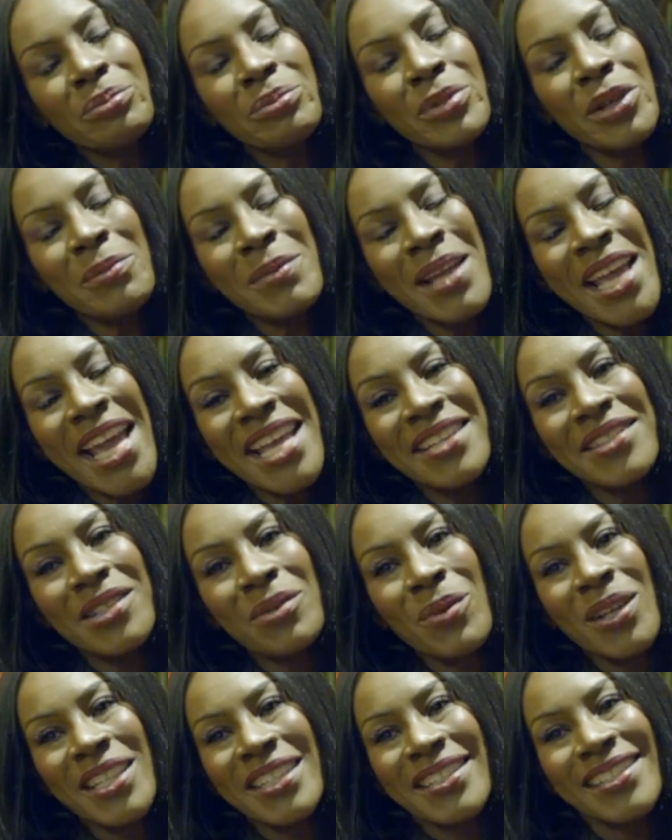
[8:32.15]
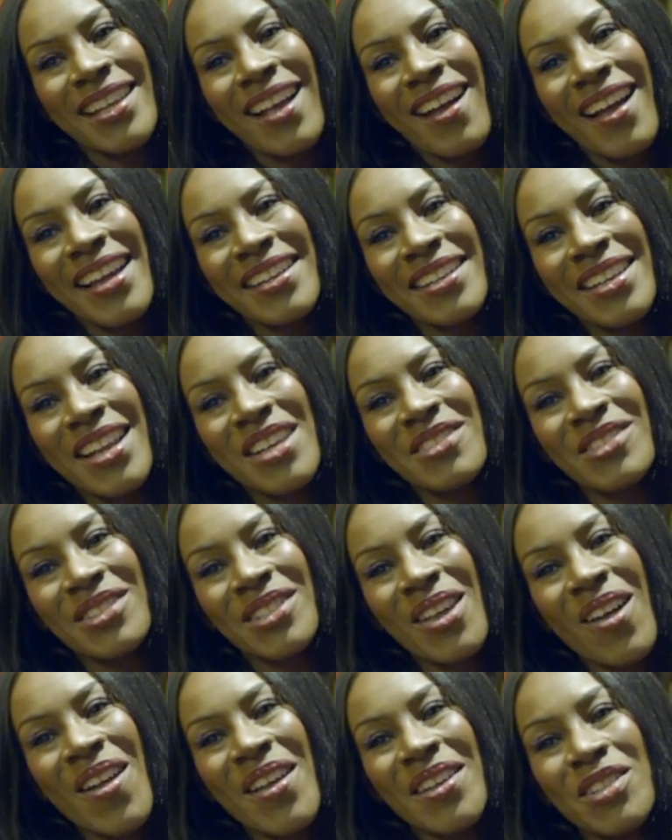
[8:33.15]
put my head to one side and I
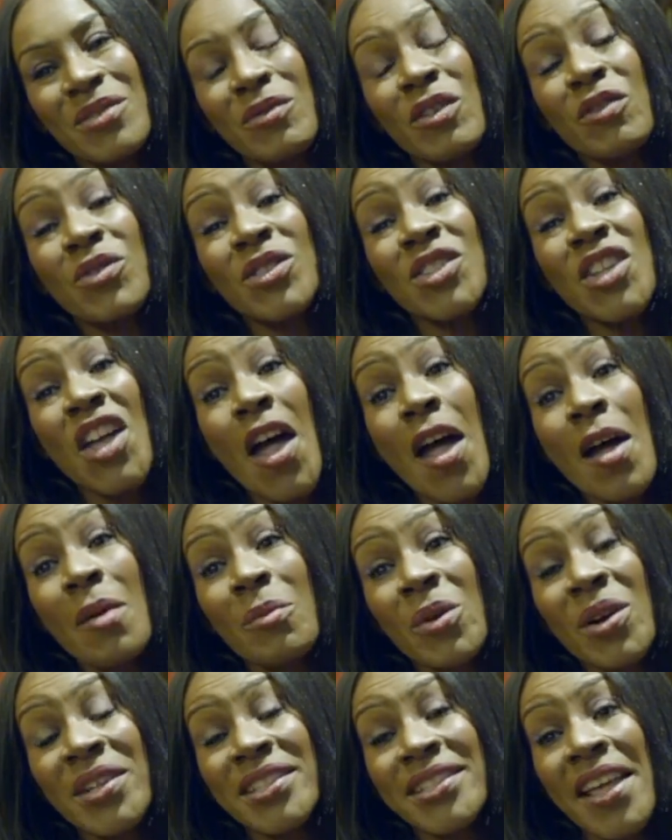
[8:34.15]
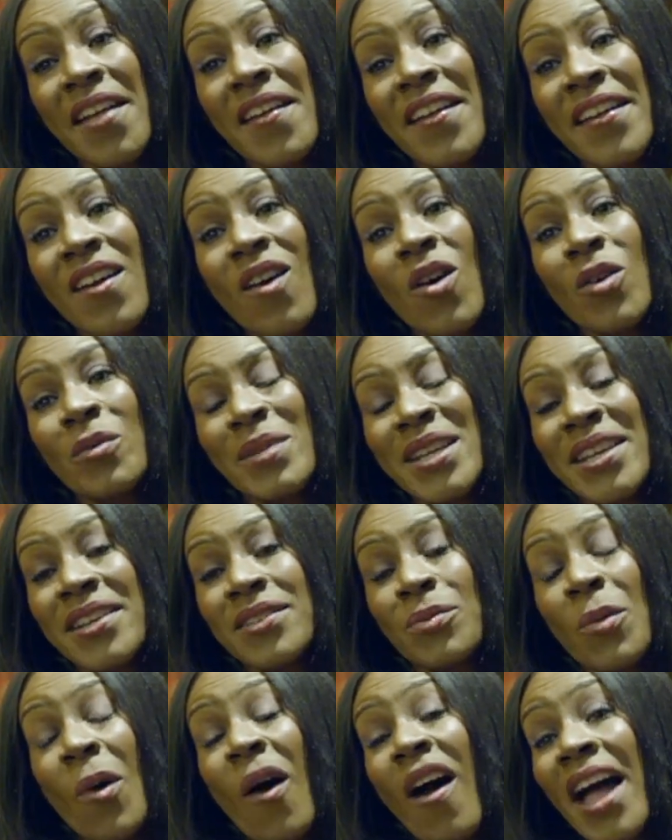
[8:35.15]
just kind of observe what's going on
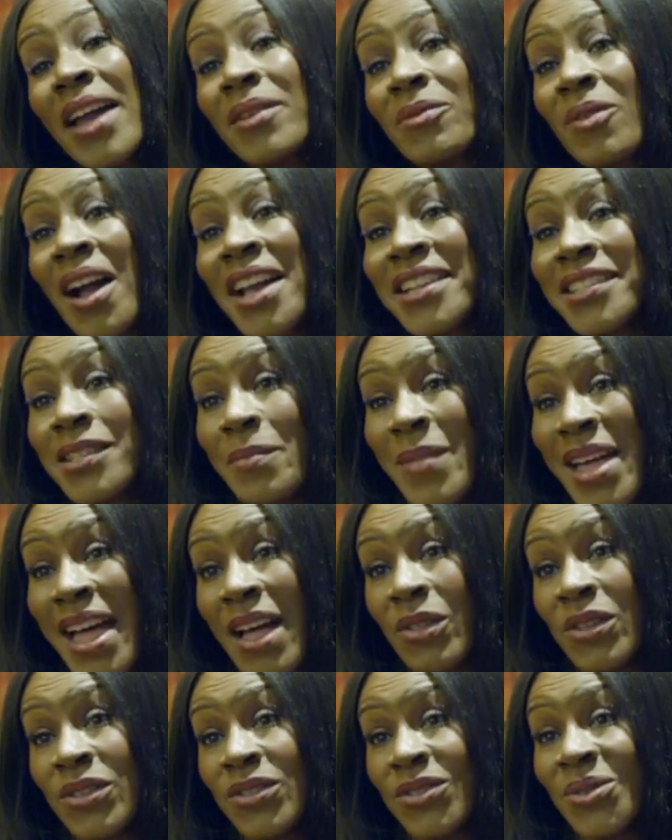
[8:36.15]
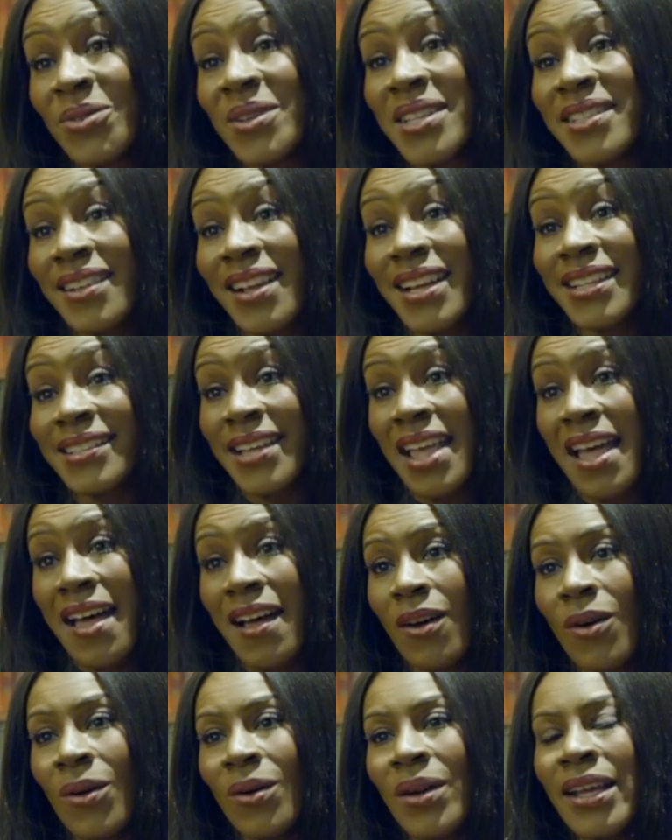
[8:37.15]
because what I write about, the stories I
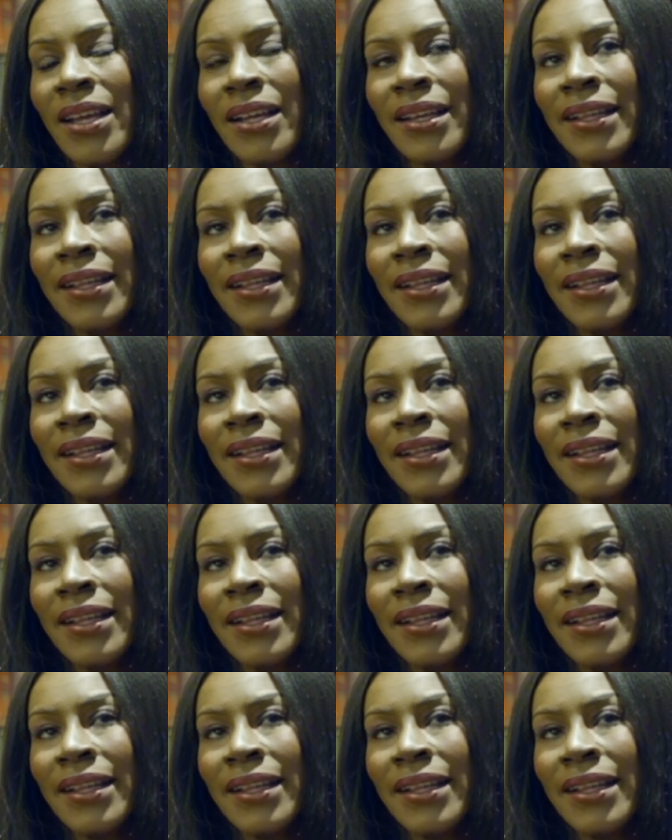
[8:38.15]
tell,